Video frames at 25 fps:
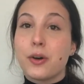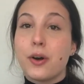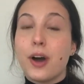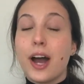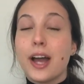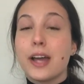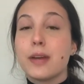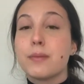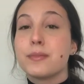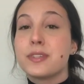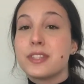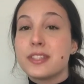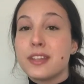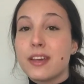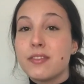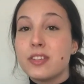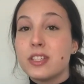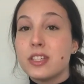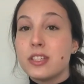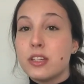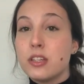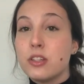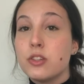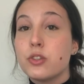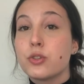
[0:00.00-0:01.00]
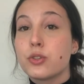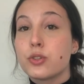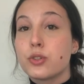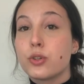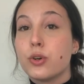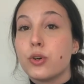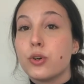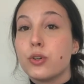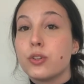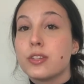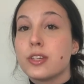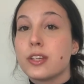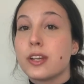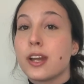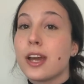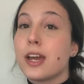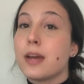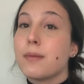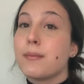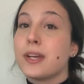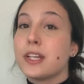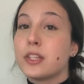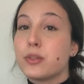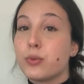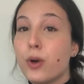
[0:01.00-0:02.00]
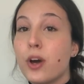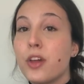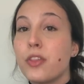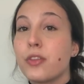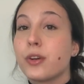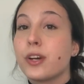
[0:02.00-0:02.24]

I am 17 years old and I am a 12th